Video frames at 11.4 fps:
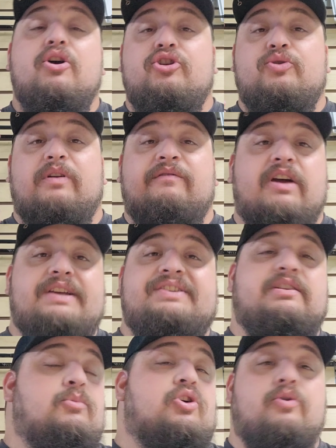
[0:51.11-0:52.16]
doing very
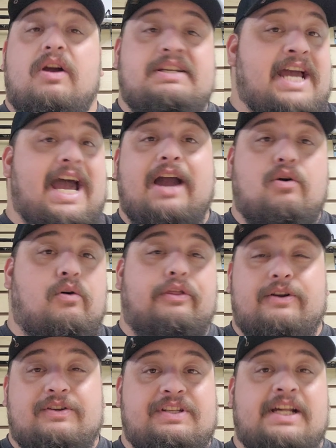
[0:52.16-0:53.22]
similar to our Tackle
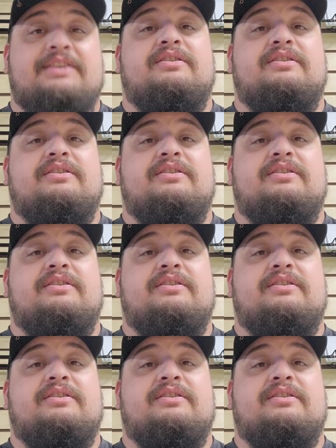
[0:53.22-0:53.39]
Thursday